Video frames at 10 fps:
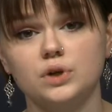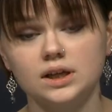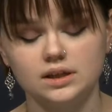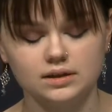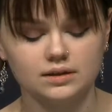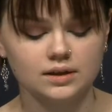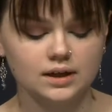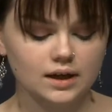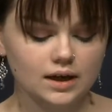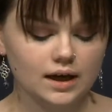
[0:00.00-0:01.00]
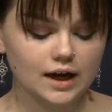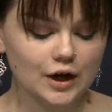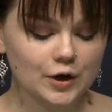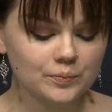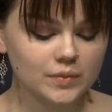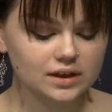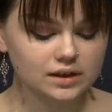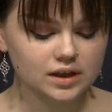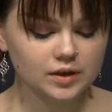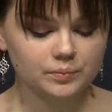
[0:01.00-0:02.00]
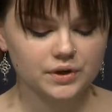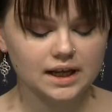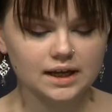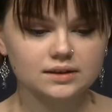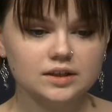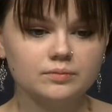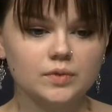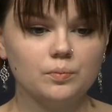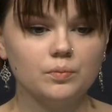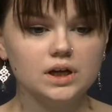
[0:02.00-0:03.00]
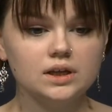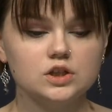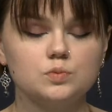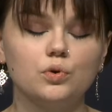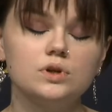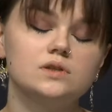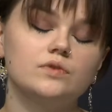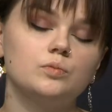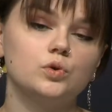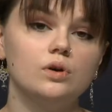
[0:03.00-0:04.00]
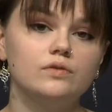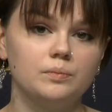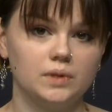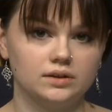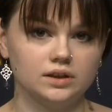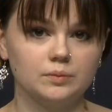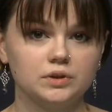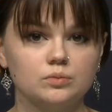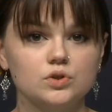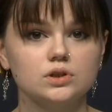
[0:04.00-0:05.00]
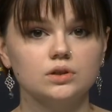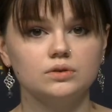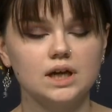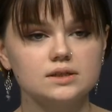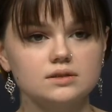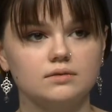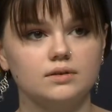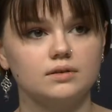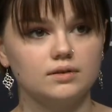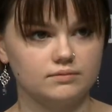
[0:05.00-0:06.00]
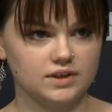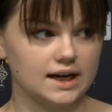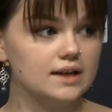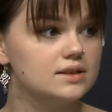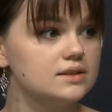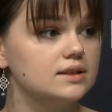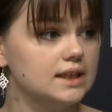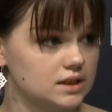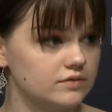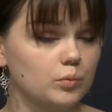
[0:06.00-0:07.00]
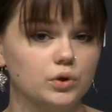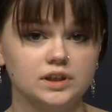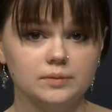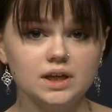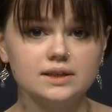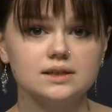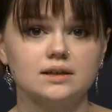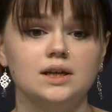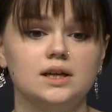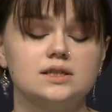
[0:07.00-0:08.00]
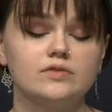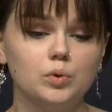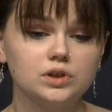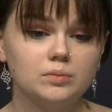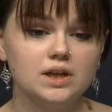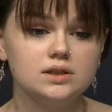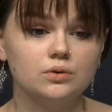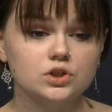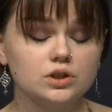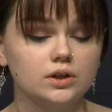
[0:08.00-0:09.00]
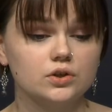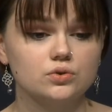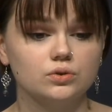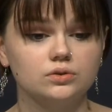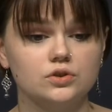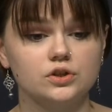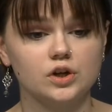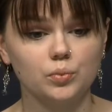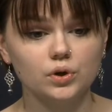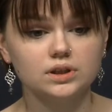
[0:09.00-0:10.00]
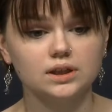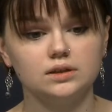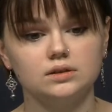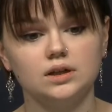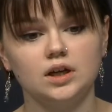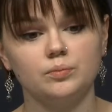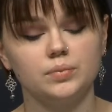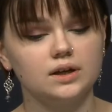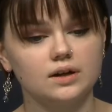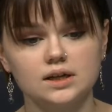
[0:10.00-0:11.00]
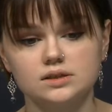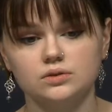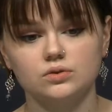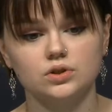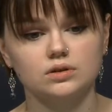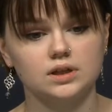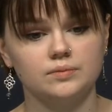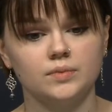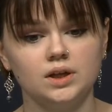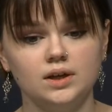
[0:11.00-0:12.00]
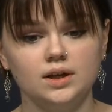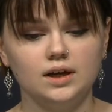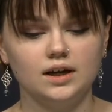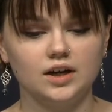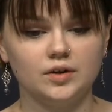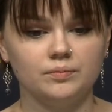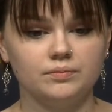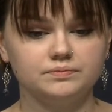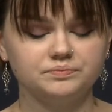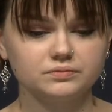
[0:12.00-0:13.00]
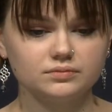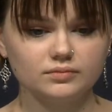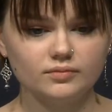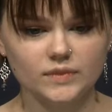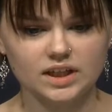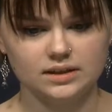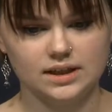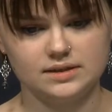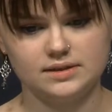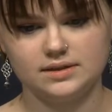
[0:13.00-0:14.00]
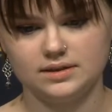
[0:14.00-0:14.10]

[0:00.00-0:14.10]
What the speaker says: context to our people, to explain the situation in Ukraine and the history of Ukraine. And we use new methods. Luckily, we have free media in our country.